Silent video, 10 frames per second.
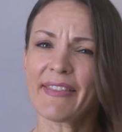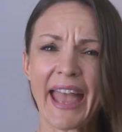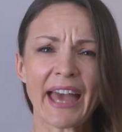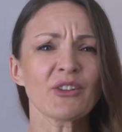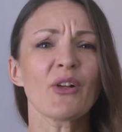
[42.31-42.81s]
They
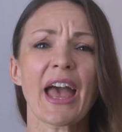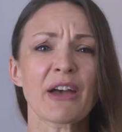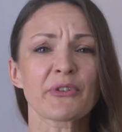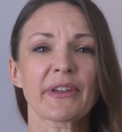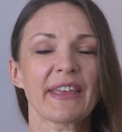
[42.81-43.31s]
handle
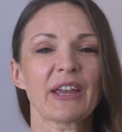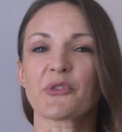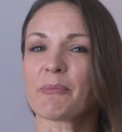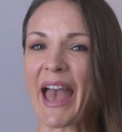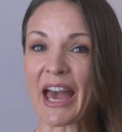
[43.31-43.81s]
everything
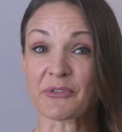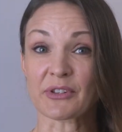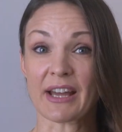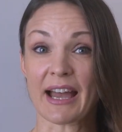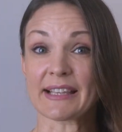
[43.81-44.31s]
from
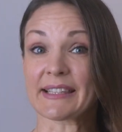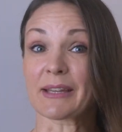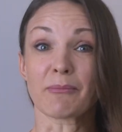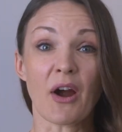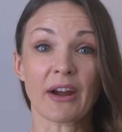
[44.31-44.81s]

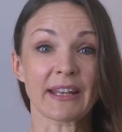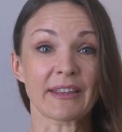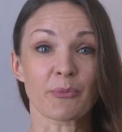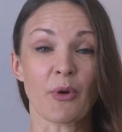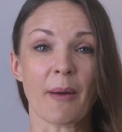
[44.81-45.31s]
advertising and
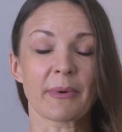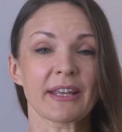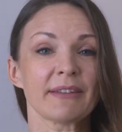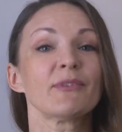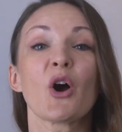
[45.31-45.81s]
marketing the
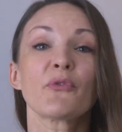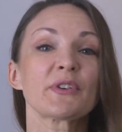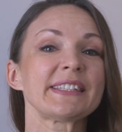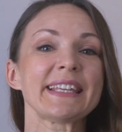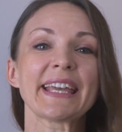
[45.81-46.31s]
property,
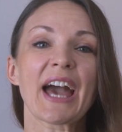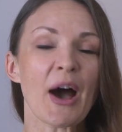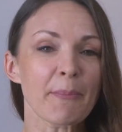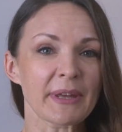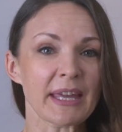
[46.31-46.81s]
overseeing
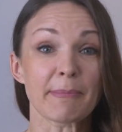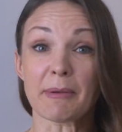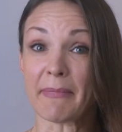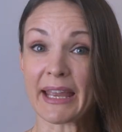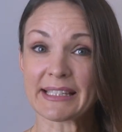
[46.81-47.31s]
upkeep
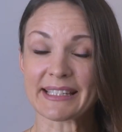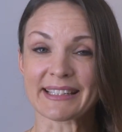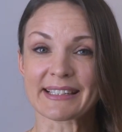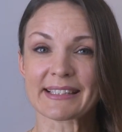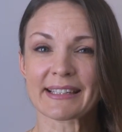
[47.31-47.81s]
and
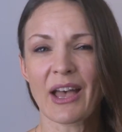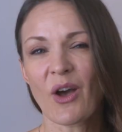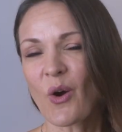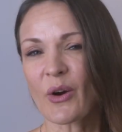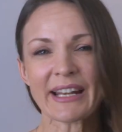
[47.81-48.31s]
maintenance,
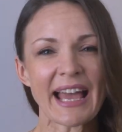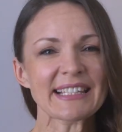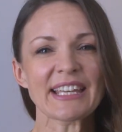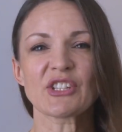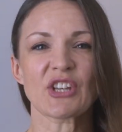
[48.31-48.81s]

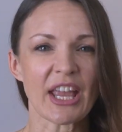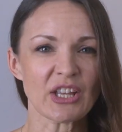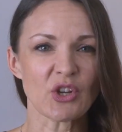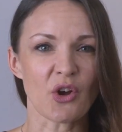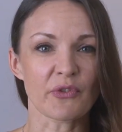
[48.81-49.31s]
organizing
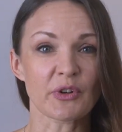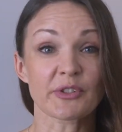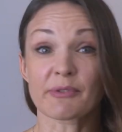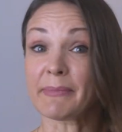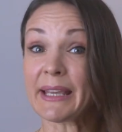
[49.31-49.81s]

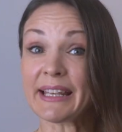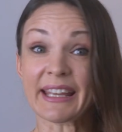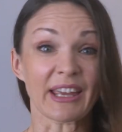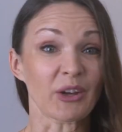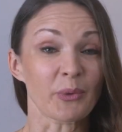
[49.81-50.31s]
changeovers,
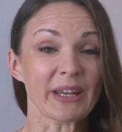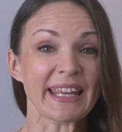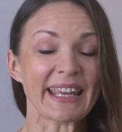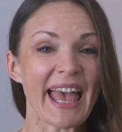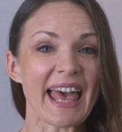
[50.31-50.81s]
meeting and
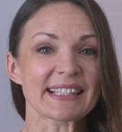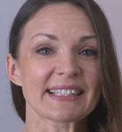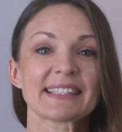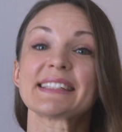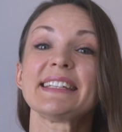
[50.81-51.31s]
greeting guests,
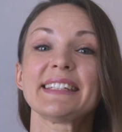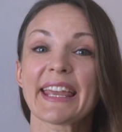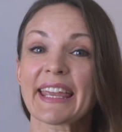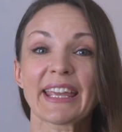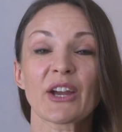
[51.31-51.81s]
to
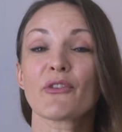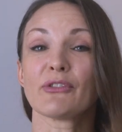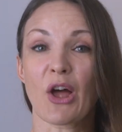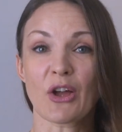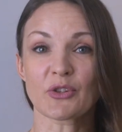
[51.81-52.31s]
taking care
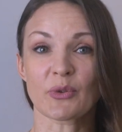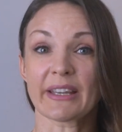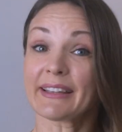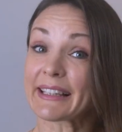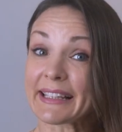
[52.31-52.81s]
of
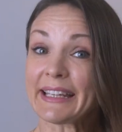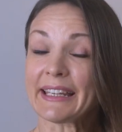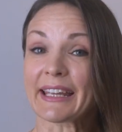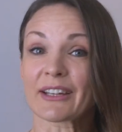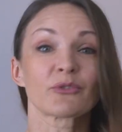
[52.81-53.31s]
laundry,
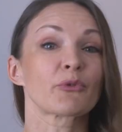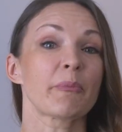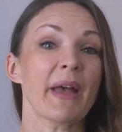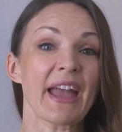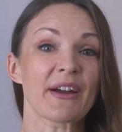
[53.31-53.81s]
cleaning,
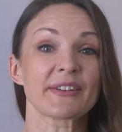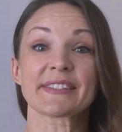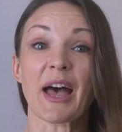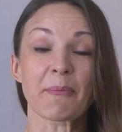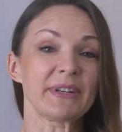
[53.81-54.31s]

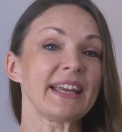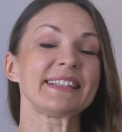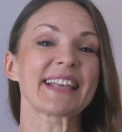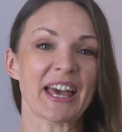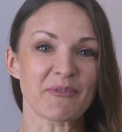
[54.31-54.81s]
repairs,
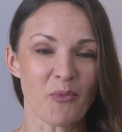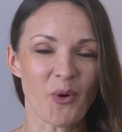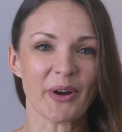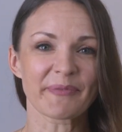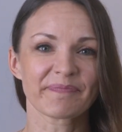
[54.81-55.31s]
updates, and
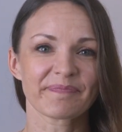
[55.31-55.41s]
more.